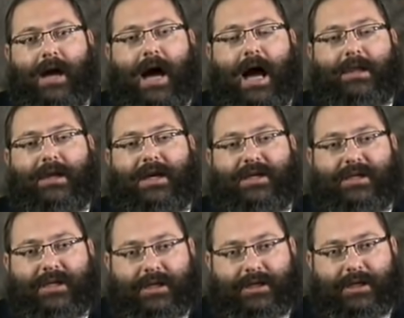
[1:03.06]
holiday
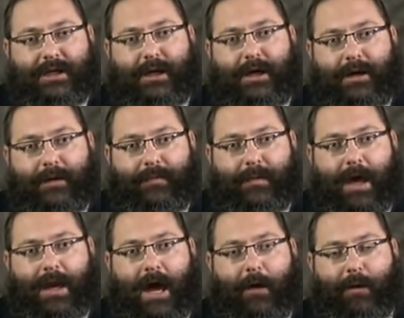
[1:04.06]
season.
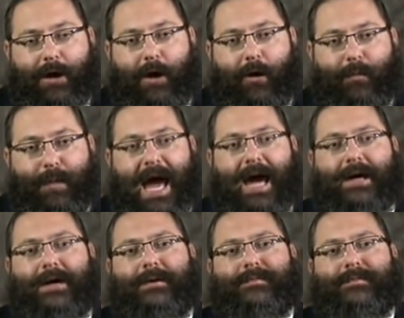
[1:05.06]
And now we go back